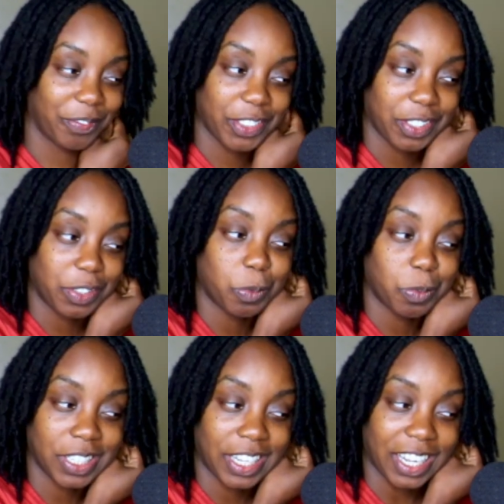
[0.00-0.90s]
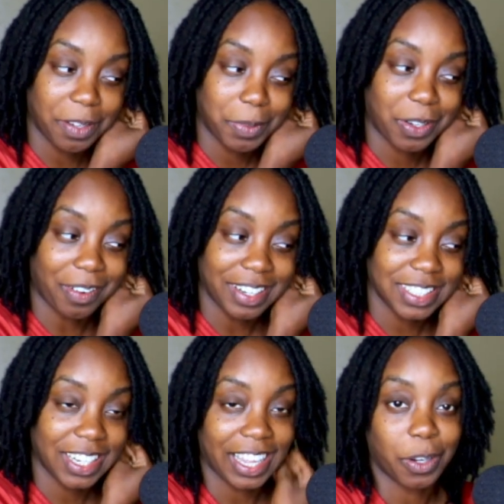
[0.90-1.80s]
You really gotta be crazy
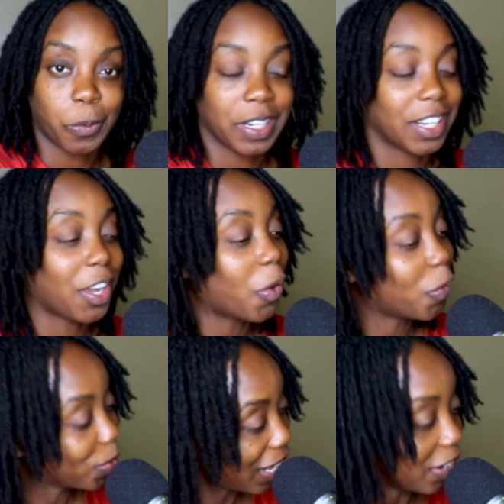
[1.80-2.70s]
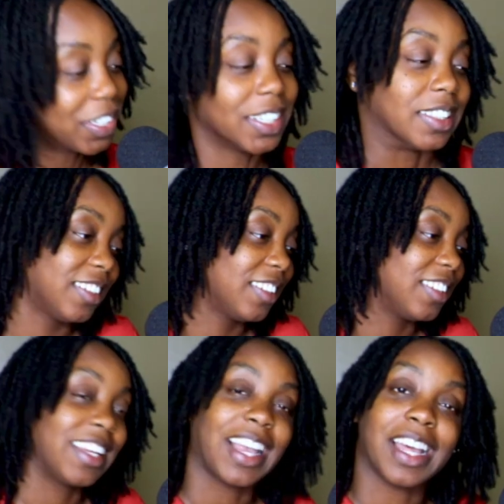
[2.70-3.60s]
like Quint to go on out there.
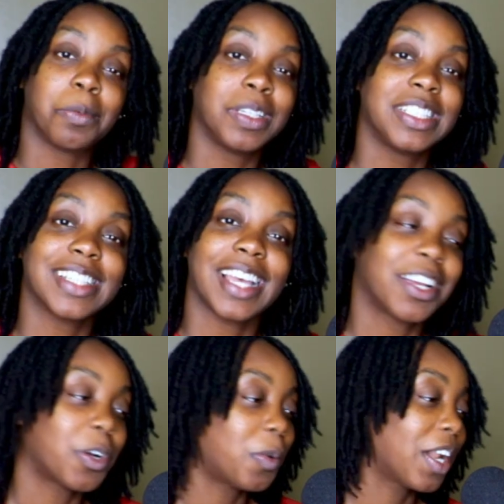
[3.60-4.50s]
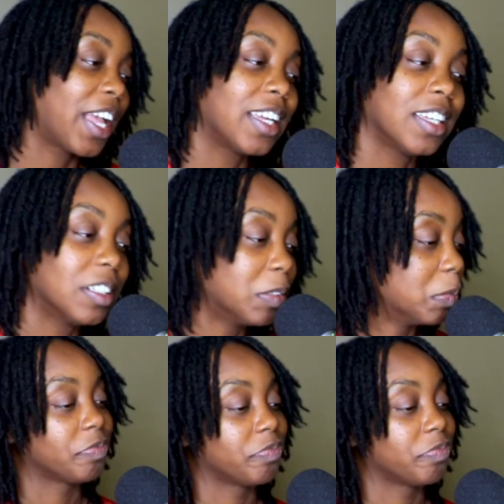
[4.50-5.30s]
You gotta be psycho like him.